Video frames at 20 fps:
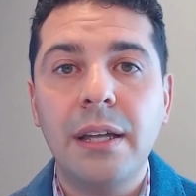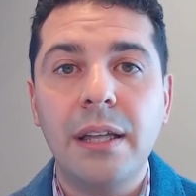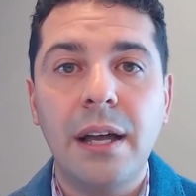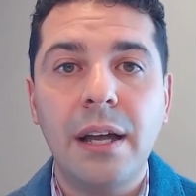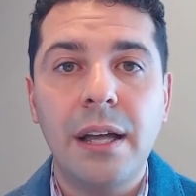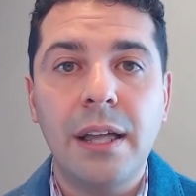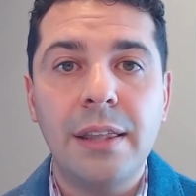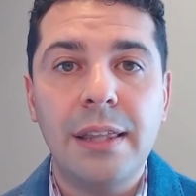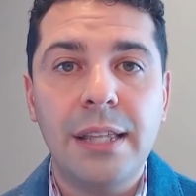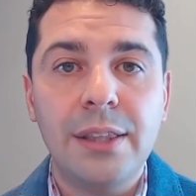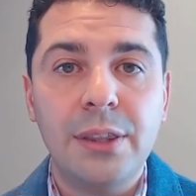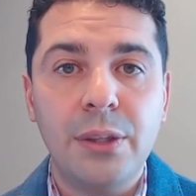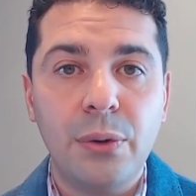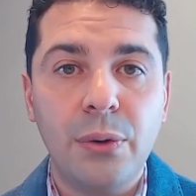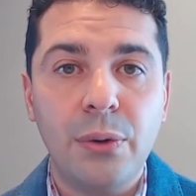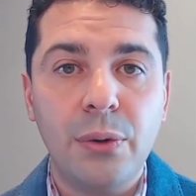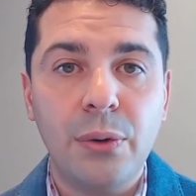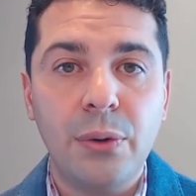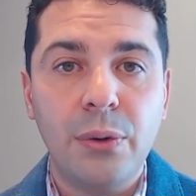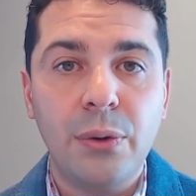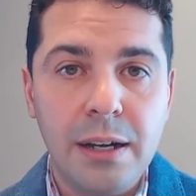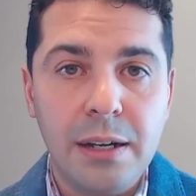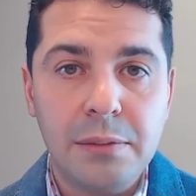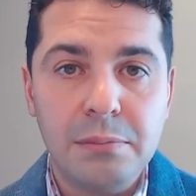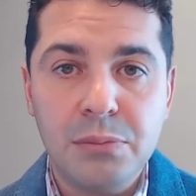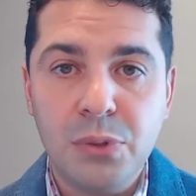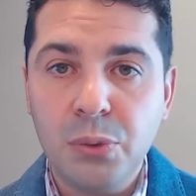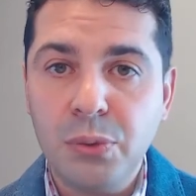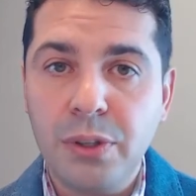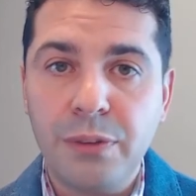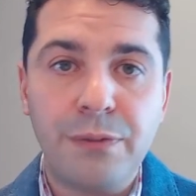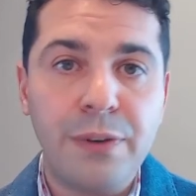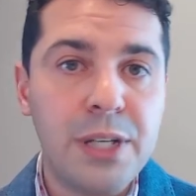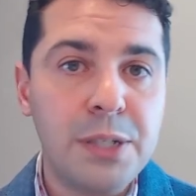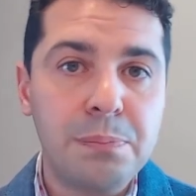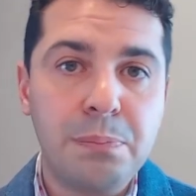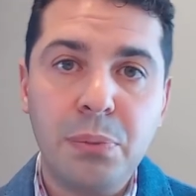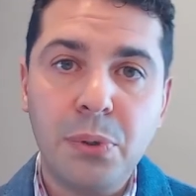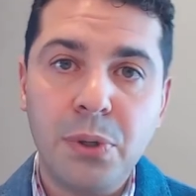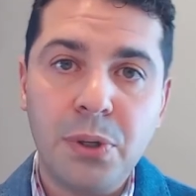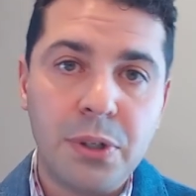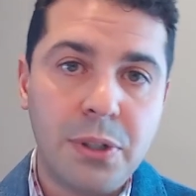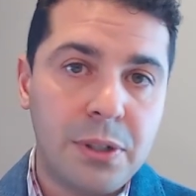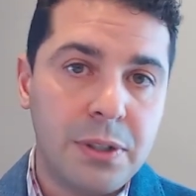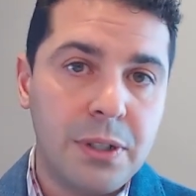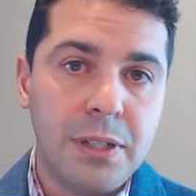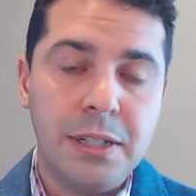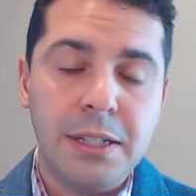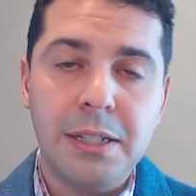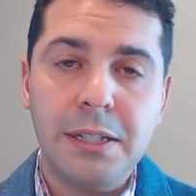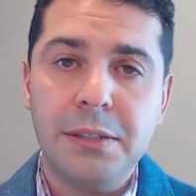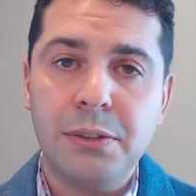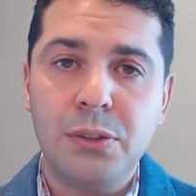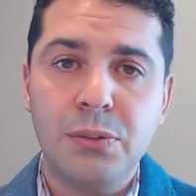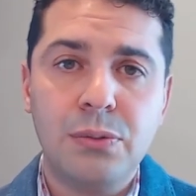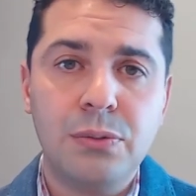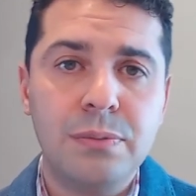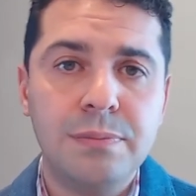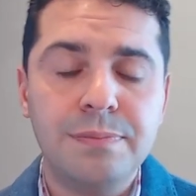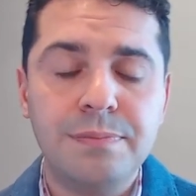uh, that they're uh, doing their Facebook, uh,